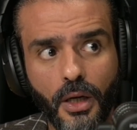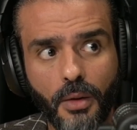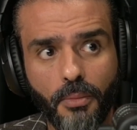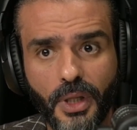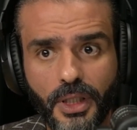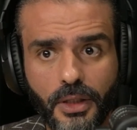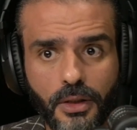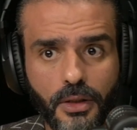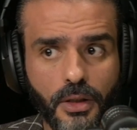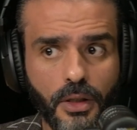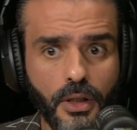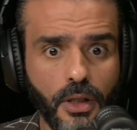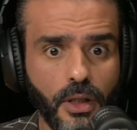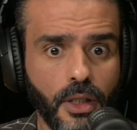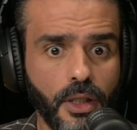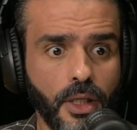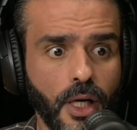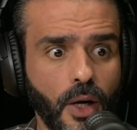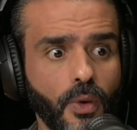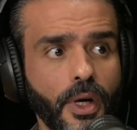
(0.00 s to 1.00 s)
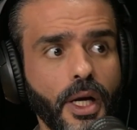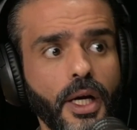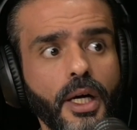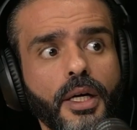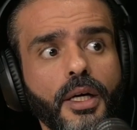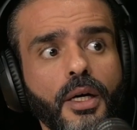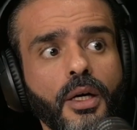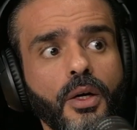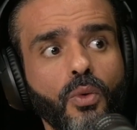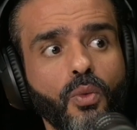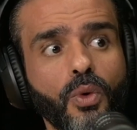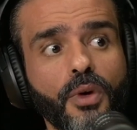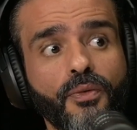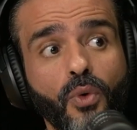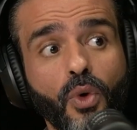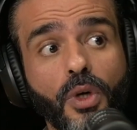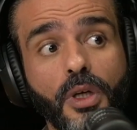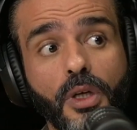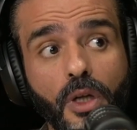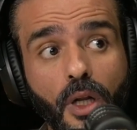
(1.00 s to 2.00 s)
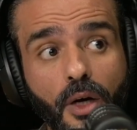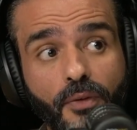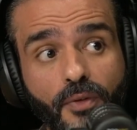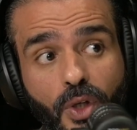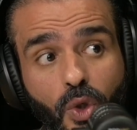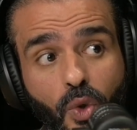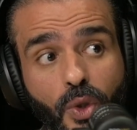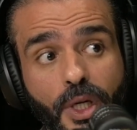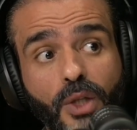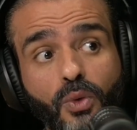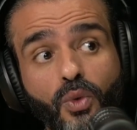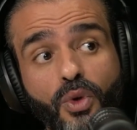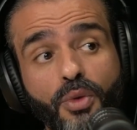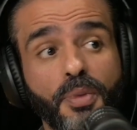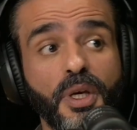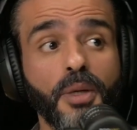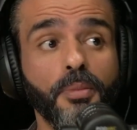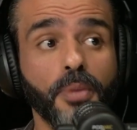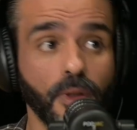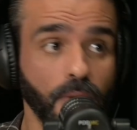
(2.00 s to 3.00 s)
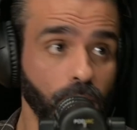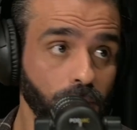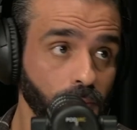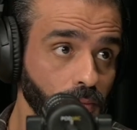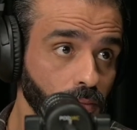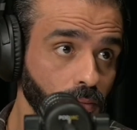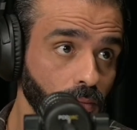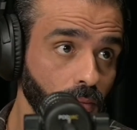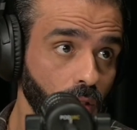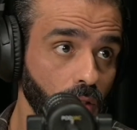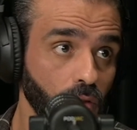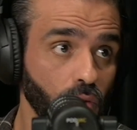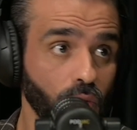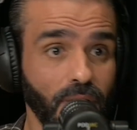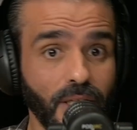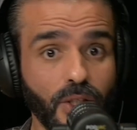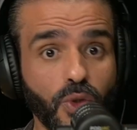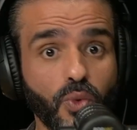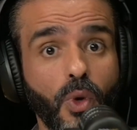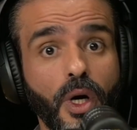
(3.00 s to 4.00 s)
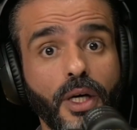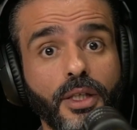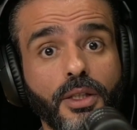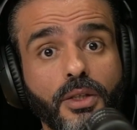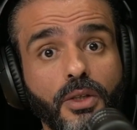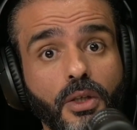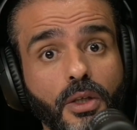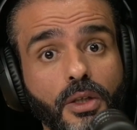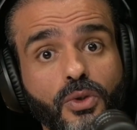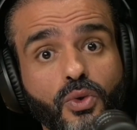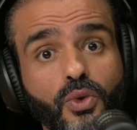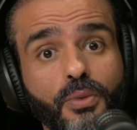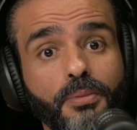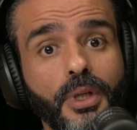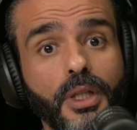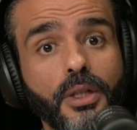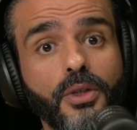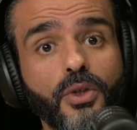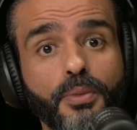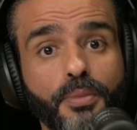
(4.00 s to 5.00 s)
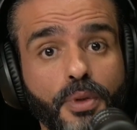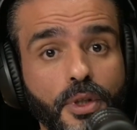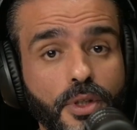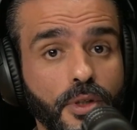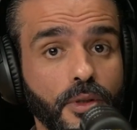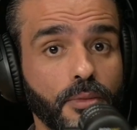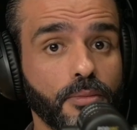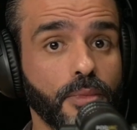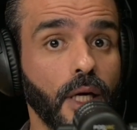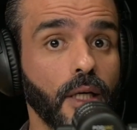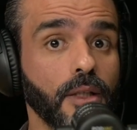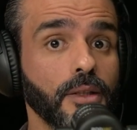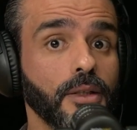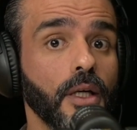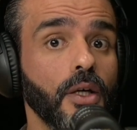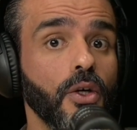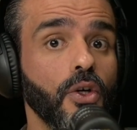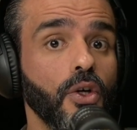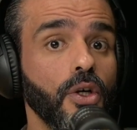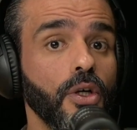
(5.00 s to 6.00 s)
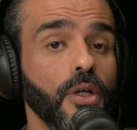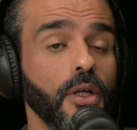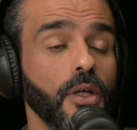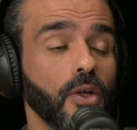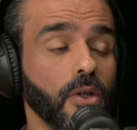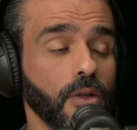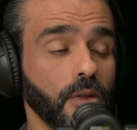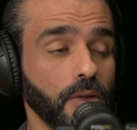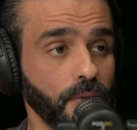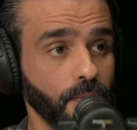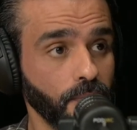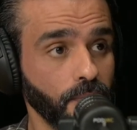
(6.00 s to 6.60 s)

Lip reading: But in our era, we fall in love and connect with people. So that's why start to build your personal brand early on.